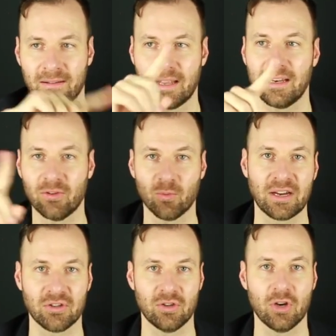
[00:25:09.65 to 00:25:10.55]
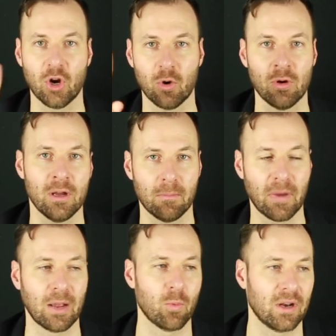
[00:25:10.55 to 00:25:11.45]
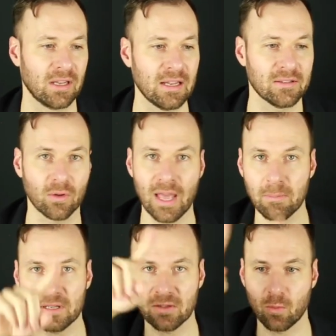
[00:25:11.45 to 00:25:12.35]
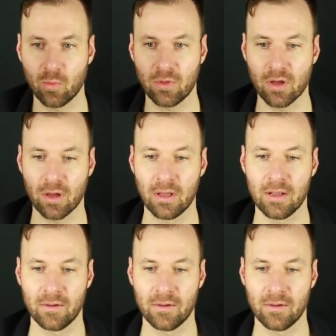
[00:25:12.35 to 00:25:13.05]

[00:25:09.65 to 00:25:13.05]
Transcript: any direction you go by one key. So that means the